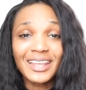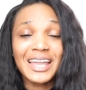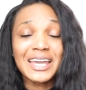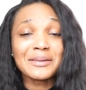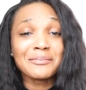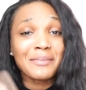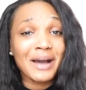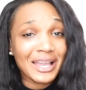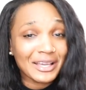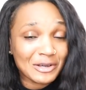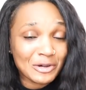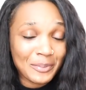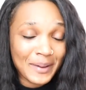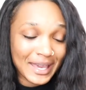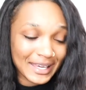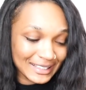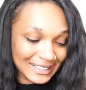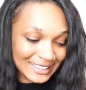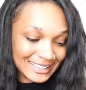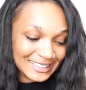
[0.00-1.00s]
and Michael
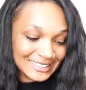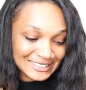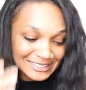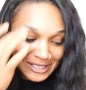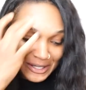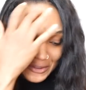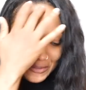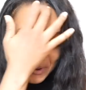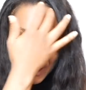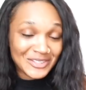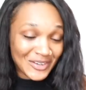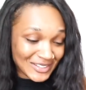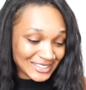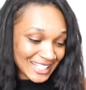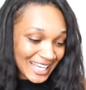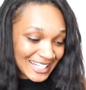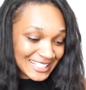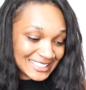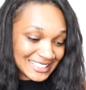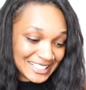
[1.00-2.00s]
Pangilinan. so, so
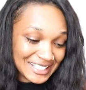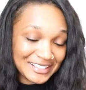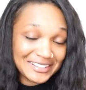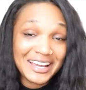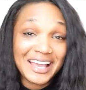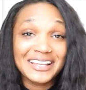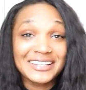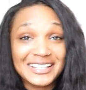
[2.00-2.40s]
excited to hear.